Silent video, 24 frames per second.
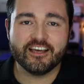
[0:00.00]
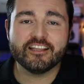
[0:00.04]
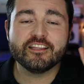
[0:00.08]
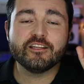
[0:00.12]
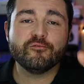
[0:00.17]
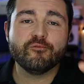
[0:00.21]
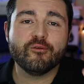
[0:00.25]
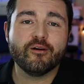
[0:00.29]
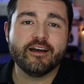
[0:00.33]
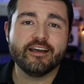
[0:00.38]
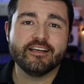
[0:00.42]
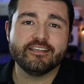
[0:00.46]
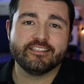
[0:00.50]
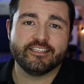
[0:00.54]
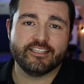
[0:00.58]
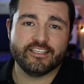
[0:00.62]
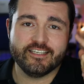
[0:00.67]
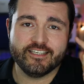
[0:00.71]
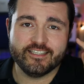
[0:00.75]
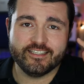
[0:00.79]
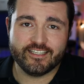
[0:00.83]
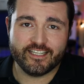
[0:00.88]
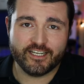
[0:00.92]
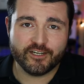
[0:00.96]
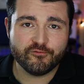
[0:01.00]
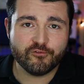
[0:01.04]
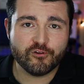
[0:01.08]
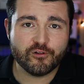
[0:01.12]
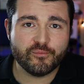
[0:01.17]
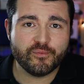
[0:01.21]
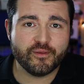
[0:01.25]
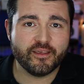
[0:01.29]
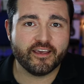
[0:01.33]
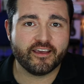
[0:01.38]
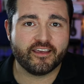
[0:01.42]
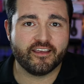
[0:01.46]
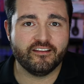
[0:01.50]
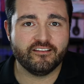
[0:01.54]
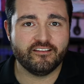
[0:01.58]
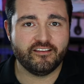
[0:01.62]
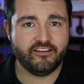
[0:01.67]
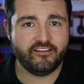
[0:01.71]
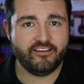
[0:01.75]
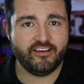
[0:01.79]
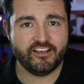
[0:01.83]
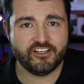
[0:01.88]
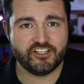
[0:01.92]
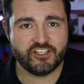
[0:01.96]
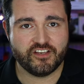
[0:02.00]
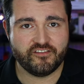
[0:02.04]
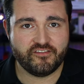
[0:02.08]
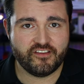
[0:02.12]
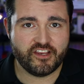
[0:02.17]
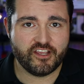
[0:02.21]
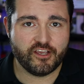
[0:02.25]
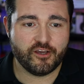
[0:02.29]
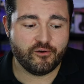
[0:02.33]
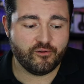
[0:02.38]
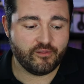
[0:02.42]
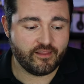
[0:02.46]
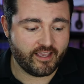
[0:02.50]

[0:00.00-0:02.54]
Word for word: Otherwise, there will be a continuation video.